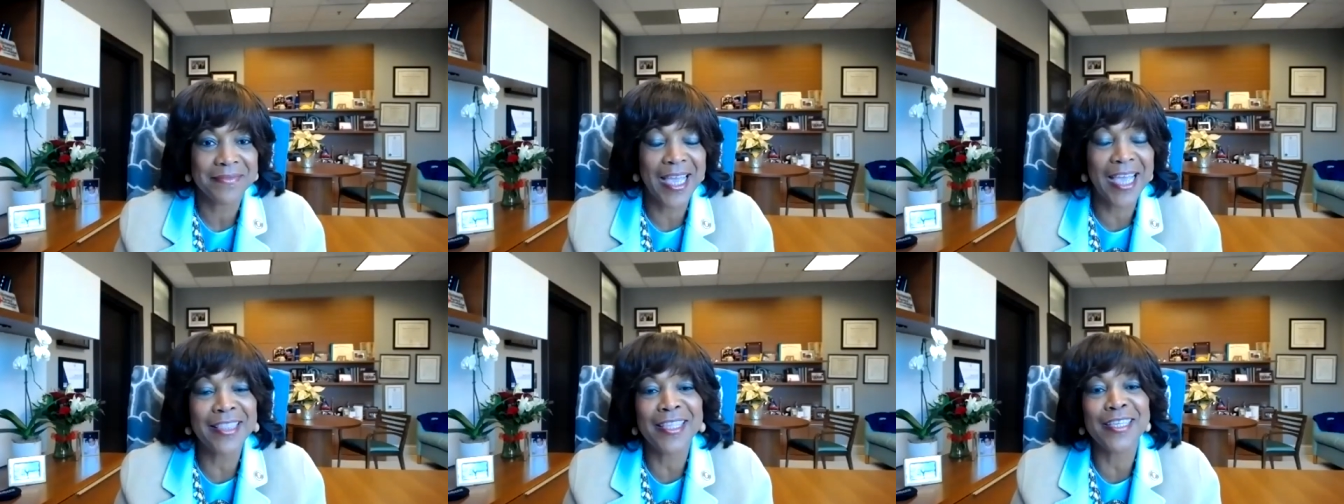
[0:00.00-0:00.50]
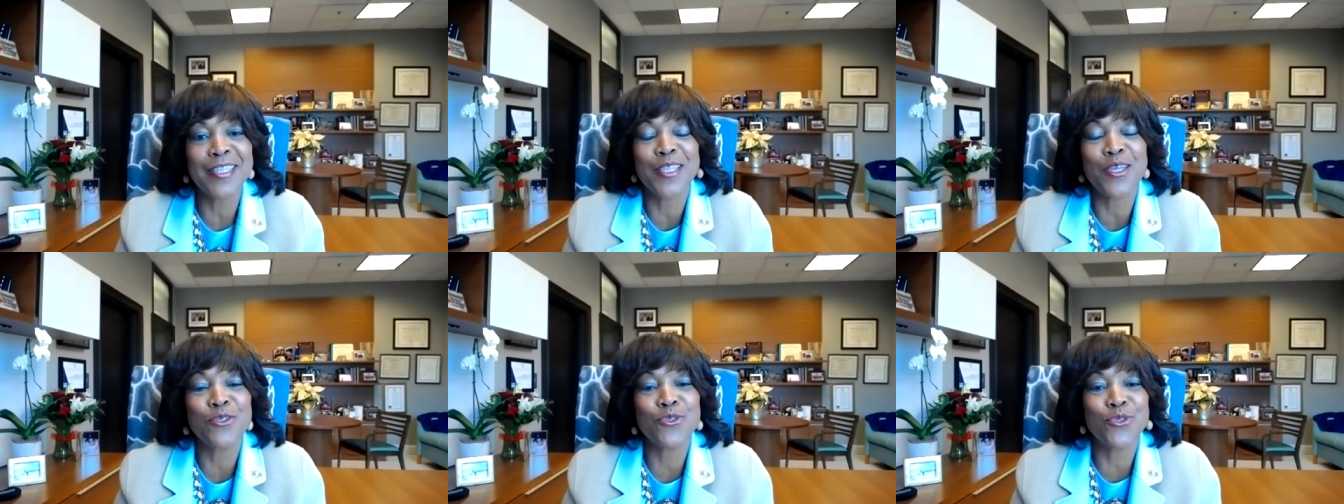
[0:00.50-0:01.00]
I think that
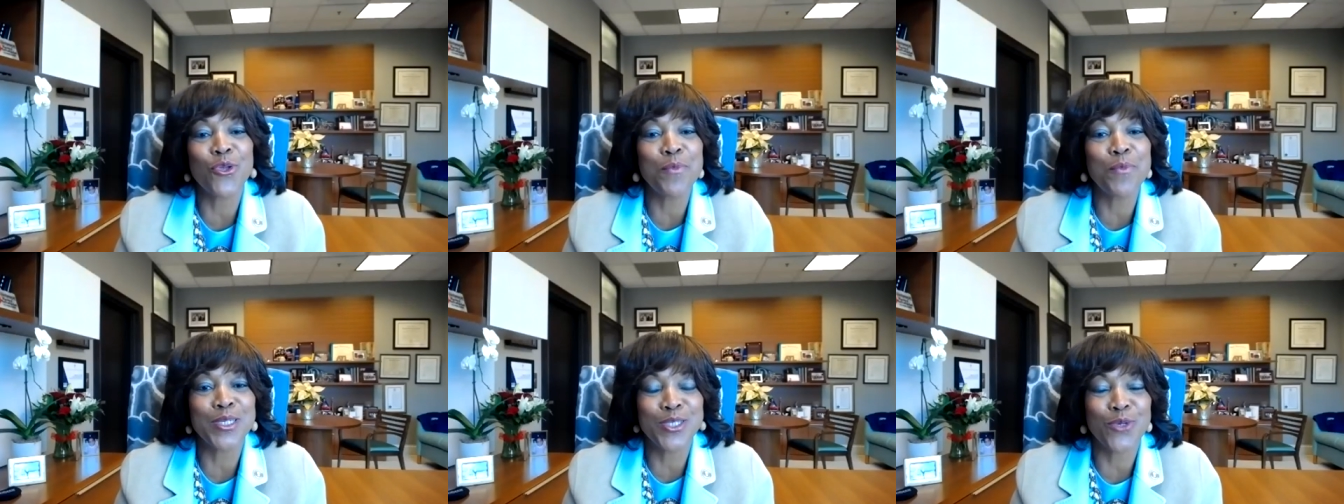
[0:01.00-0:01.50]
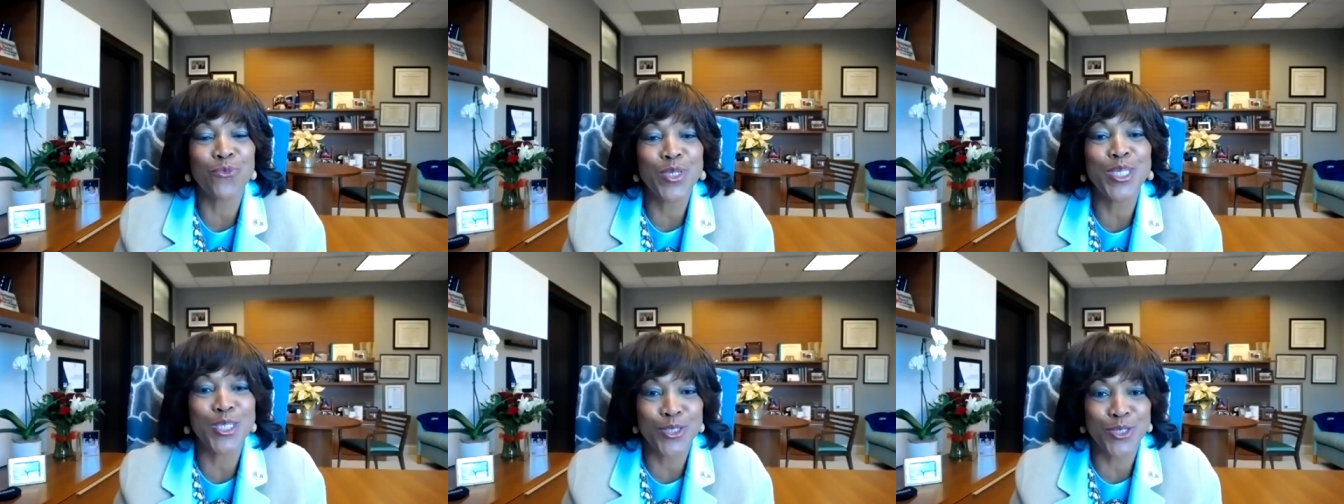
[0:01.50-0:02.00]
there's so much that we
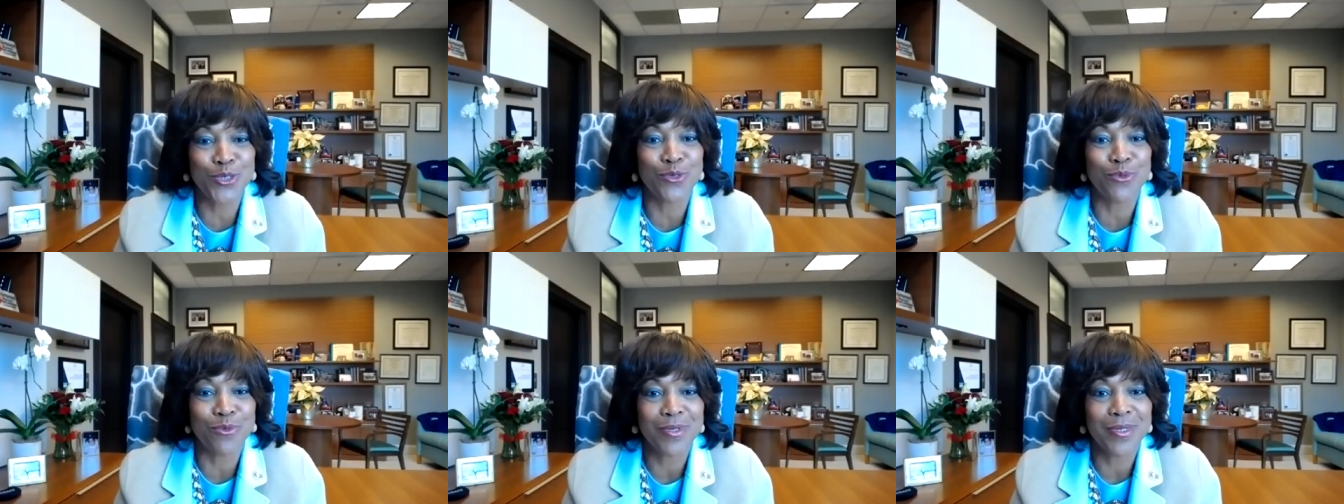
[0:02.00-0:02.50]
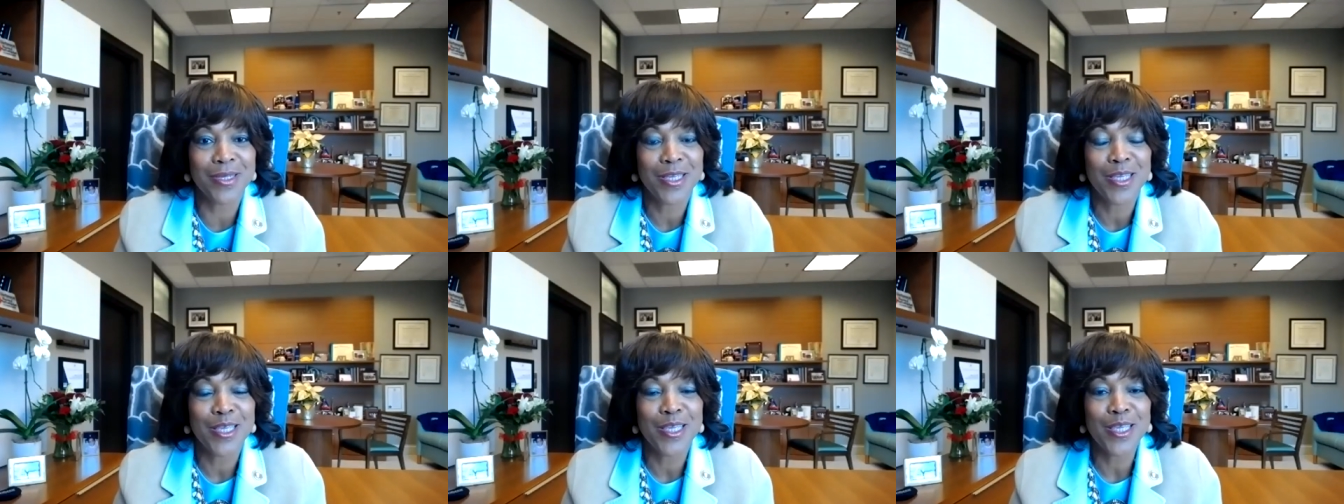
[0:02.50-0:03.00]
can do
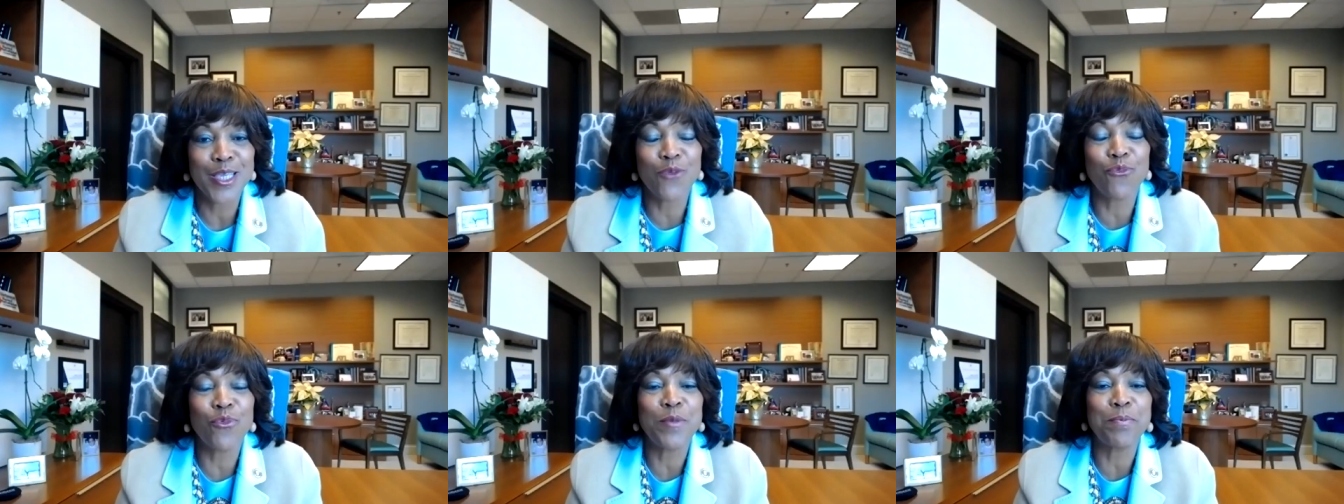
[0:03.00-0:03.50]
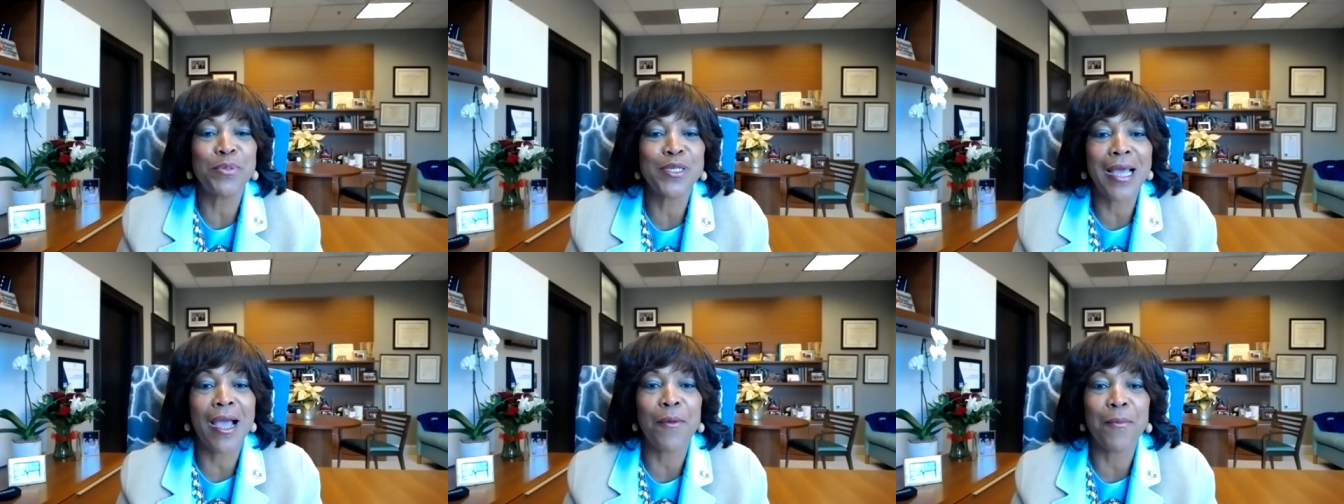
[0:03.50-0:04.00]
if we put
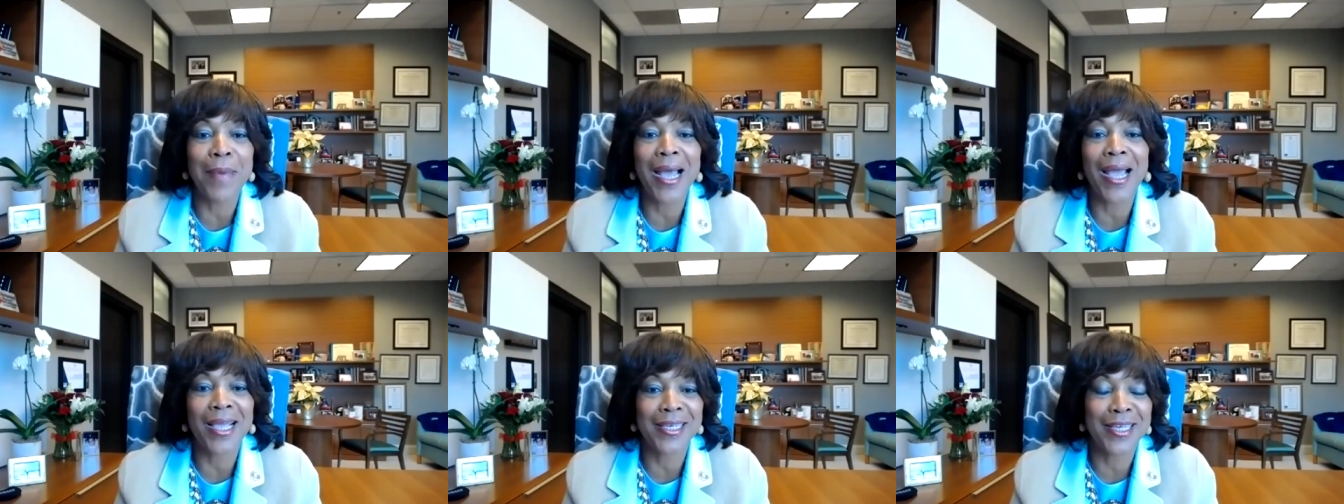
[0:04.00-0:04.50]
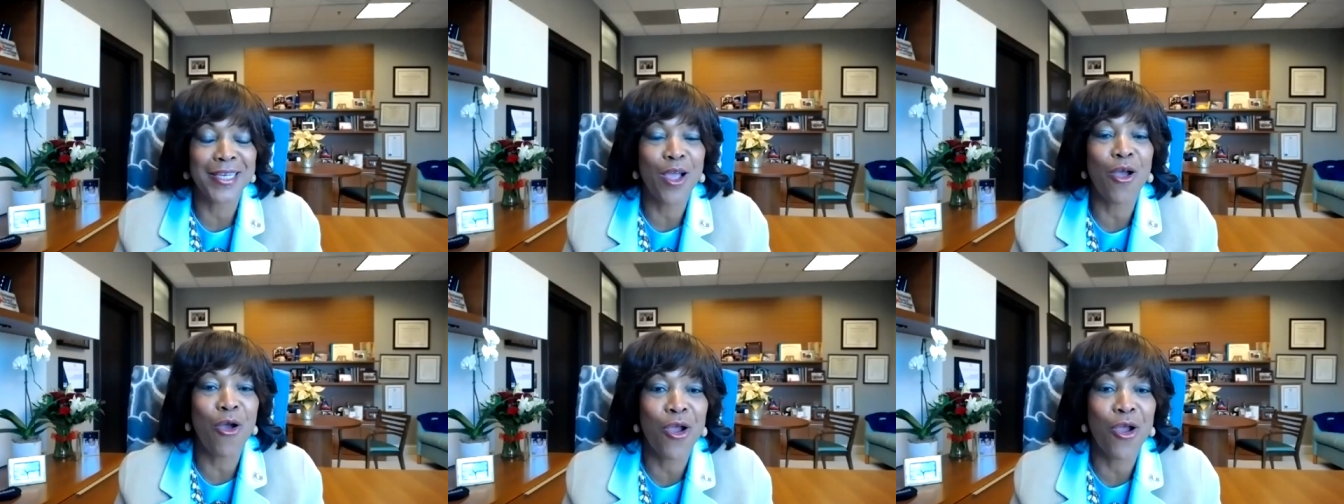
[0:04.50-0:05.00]
our mind and our
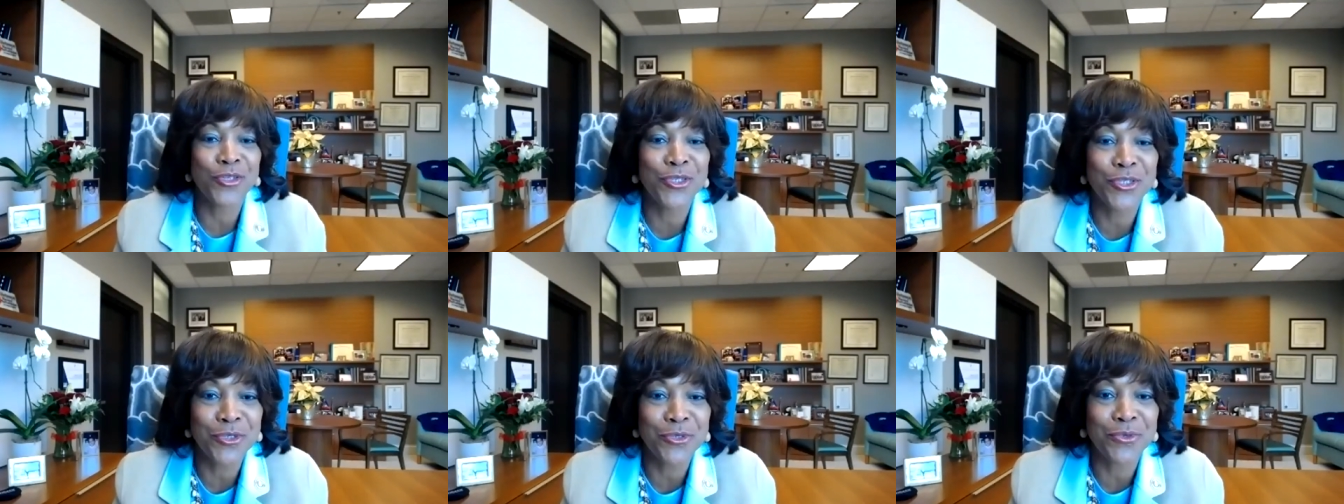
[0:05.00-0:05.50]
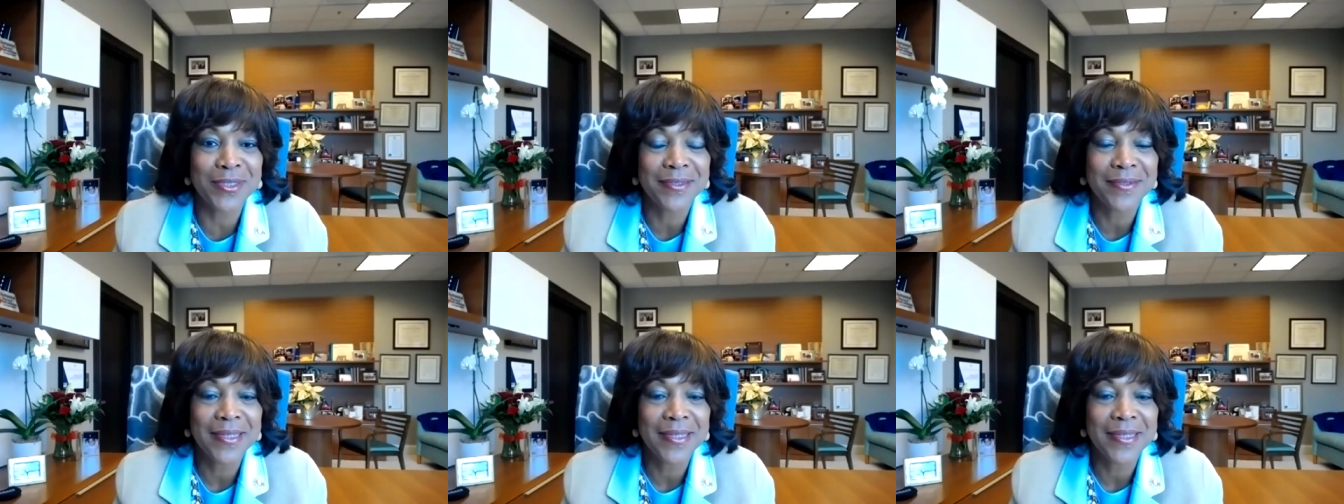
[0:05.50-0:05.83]
hearts to it.